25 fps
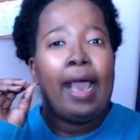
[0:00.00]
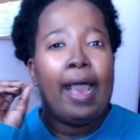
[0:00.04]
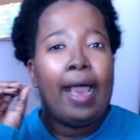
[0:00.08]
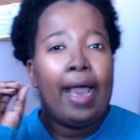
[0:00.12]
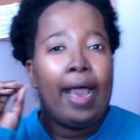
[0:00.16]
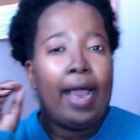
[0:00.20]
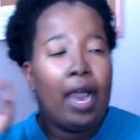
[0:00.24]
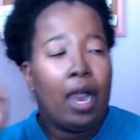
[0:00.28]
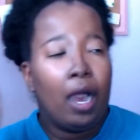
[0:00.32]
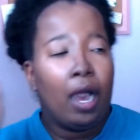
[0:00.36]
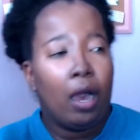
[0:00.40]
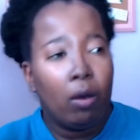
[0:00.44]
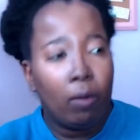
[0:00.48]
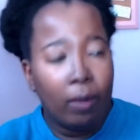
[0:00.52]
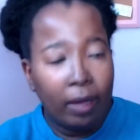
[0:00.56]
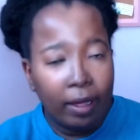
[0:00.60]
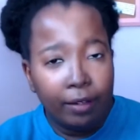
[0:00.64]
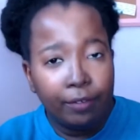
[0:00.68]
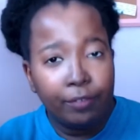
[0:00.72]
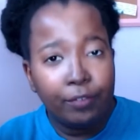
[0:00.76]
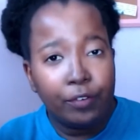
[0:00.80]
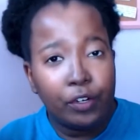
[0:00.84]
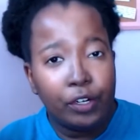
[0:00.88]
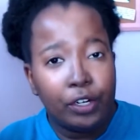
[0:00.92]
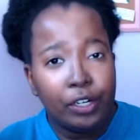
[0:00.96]

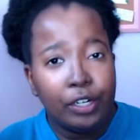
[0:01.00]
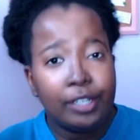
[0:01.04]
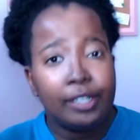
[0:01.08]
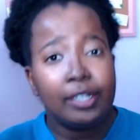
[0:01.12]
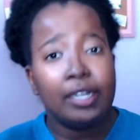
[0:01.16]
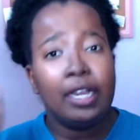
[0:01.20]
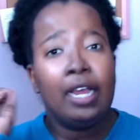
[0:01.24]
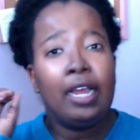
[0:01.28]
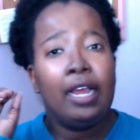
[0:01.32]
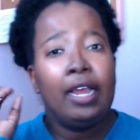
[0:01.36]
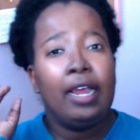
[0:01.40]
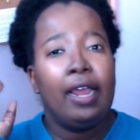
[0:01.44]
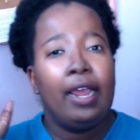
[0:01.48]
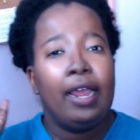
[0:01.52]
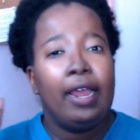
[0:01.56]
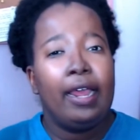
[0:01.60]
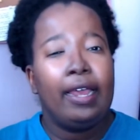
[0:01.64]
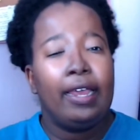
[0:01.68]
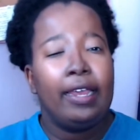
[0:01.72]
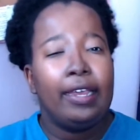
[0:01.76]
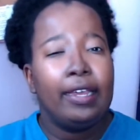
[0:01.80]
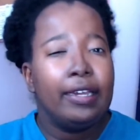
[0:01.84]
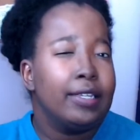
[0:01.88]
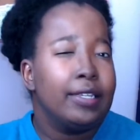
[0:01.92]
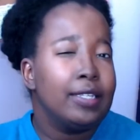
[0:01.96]
However,
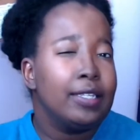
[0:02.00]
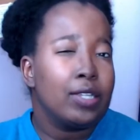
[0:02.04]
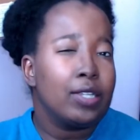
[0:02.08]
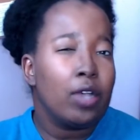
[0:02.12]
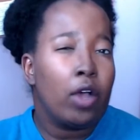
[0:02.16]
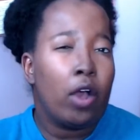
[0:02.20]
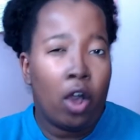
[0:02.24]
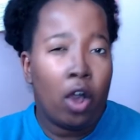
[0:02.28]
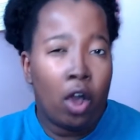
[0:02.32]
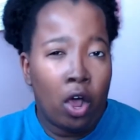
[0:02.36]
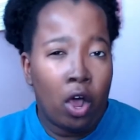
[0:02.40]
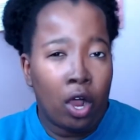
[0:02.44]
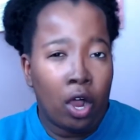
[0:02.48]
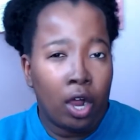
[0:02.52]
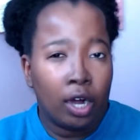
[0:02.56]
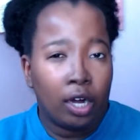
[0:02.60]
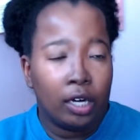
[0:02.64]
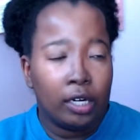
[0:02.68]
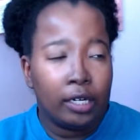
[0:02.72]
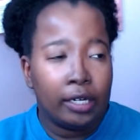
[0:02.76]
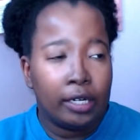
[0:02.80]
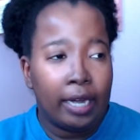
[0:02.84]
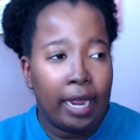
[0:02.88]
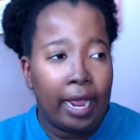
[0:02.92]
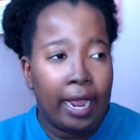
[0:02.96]
it is
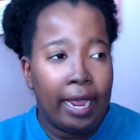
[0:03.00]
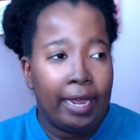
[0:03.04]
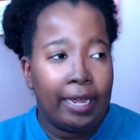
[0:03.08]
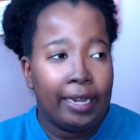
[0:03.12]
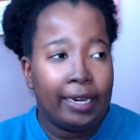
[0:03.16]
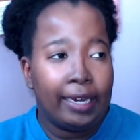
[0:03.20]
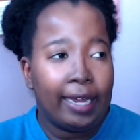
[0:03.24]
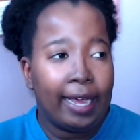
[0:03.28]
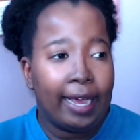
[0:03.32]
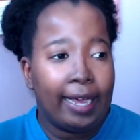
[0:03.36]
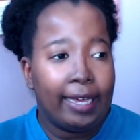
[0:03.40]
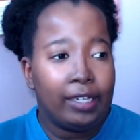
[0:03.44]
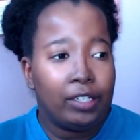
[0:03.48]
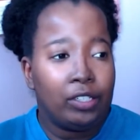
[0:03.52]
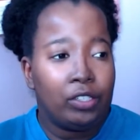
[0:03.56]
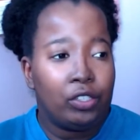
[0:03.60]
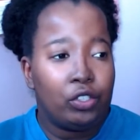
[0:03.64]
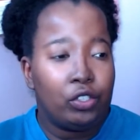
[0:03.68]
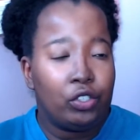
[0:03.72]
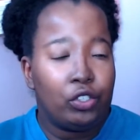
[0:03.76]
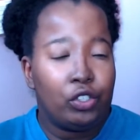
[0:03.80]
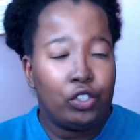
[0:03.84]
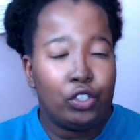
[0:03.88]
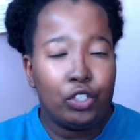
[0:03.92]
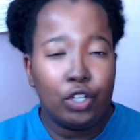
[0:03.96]
hard, and I
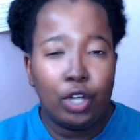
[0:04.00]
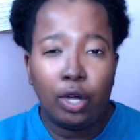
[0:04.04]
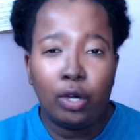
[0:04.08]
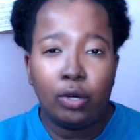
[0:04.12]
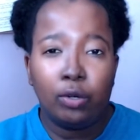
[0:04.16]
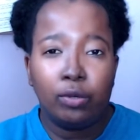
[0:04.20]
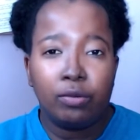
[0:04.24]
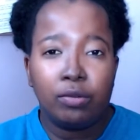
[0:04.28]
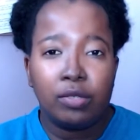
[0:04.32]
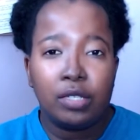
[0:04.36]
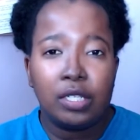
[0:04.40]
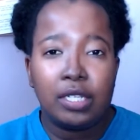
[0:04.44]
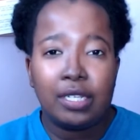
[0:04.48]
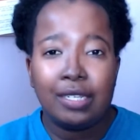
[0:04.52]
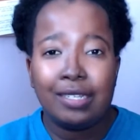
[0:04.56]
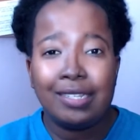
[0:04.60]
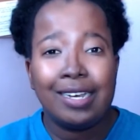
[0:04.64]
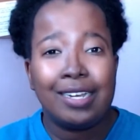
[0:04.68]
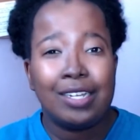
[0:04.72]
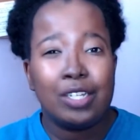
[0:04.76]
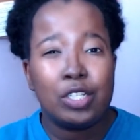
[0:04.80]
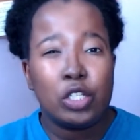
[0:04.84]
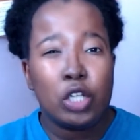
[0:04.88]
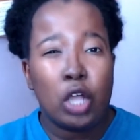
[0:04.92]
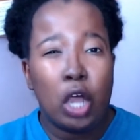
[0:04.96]
don't see
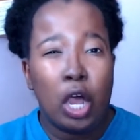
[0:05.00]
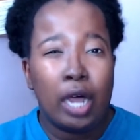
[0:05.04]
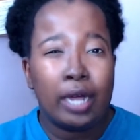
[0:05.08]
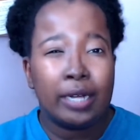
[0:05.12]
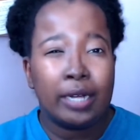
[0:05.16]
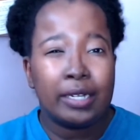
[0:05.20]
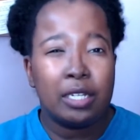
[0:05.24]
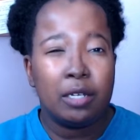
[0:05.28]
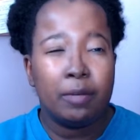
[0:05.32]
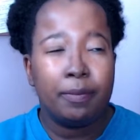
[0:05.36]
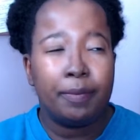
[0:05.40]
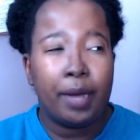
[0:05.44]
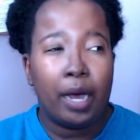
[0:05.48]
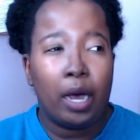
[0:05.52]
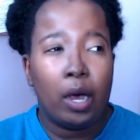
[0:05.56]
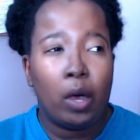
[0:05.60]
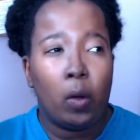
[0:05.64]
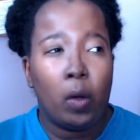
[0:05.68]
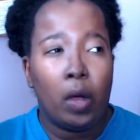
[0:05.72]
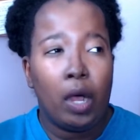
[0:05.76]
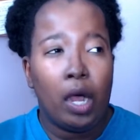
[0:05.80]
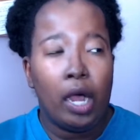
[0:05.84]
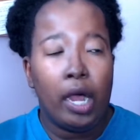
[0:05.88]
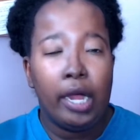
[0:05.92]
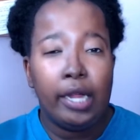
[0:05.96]
that talked
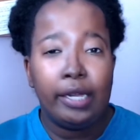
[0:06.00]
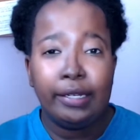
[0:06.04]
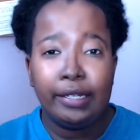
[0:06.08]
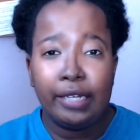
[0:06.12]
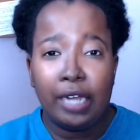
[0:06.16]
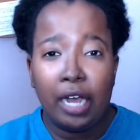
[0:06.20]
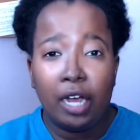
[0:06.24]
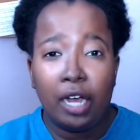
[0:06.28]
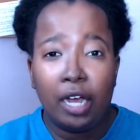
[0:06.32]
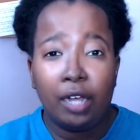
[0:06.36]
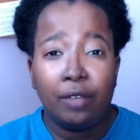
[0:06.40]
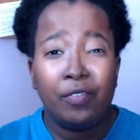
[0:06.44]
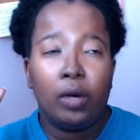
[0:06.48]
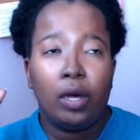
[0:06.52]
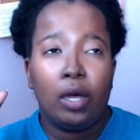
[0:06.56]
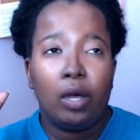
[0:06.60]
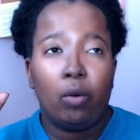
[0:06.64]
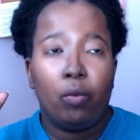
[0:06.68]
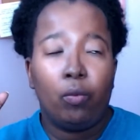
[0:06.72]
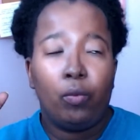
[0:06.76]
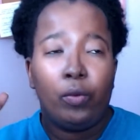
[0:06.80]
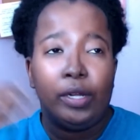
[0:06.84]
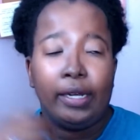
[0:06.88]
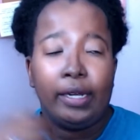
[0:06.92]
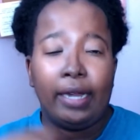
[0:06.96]
about enough.
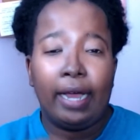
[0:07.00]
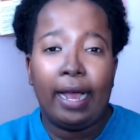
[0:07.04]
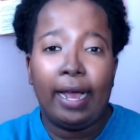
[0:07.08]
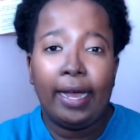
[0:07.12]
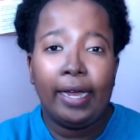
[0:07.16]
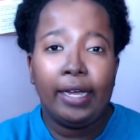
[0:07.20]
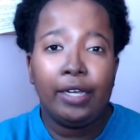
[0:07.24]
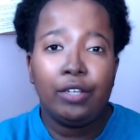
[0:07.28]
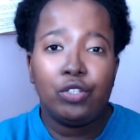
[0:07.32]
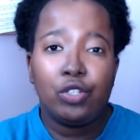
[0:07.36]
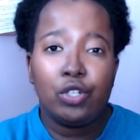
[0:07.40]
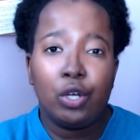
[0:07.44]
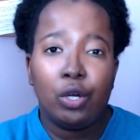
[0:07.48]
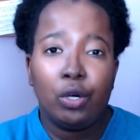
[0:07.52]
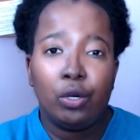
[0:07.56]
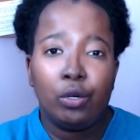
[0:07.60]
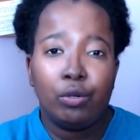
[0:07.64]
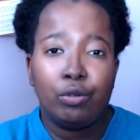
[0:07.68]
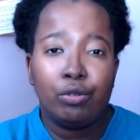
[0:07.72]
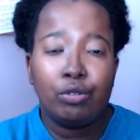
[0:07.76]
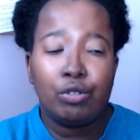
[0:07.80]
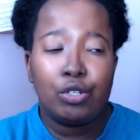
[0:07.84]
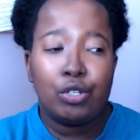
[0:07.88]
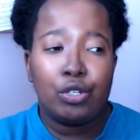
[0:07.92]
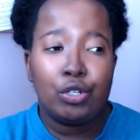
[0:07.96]
When I
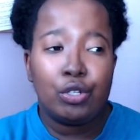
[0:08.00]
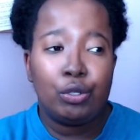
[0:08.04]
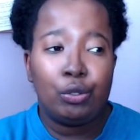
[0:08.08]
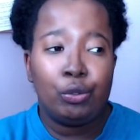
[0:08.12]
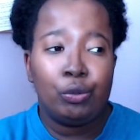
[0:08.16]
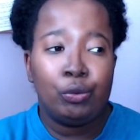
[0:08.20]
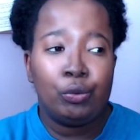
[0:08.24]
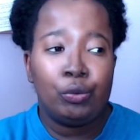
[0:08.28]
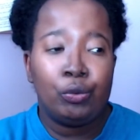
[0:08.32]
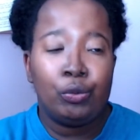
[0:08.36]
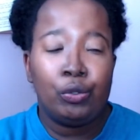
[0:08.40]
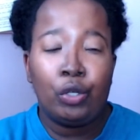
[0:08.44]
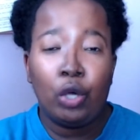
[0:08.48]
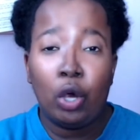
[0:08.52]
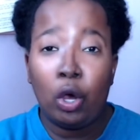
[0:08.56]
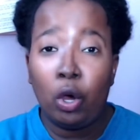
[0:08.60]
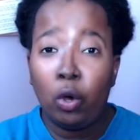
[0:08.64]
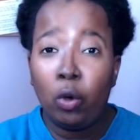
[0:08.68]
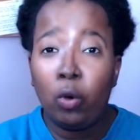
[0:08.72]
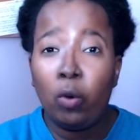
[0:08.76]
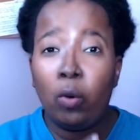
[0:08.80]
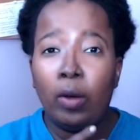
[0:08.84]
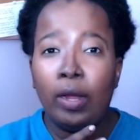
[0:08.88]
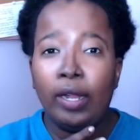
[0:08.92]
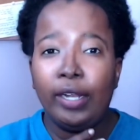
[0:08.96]
chose to
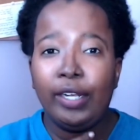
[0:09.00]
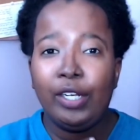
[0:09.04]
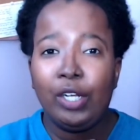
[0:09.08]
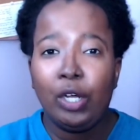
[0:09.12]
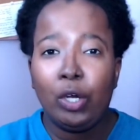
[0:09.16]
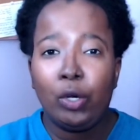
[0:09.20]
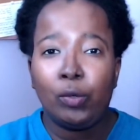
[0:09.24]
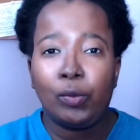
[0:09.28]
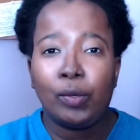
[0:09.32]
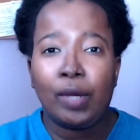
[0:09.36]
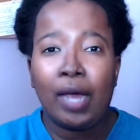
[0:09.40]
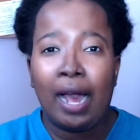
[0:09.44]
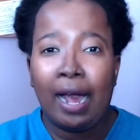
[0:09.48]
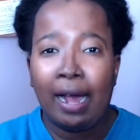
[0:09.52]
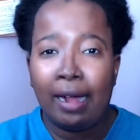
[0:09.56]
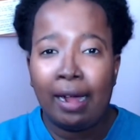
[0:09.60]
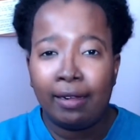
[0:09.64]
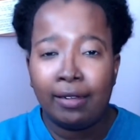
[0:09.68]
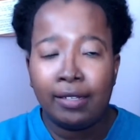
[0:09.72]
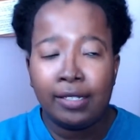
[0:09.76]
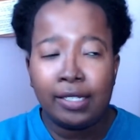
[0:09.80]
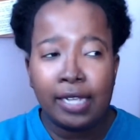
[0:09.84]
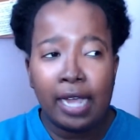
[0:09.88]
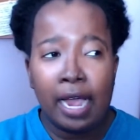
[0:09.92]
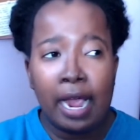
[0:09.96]
go no
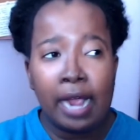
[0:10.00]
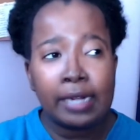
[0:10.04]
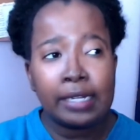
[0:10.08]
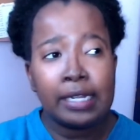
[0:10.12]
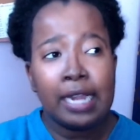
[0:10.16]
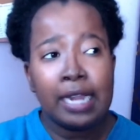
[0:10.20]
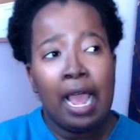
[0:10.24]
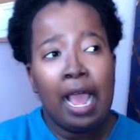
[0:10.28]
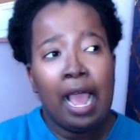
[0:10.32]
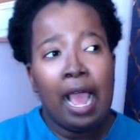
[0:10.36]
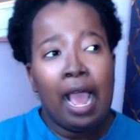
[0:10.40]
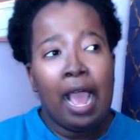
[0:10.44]
contact,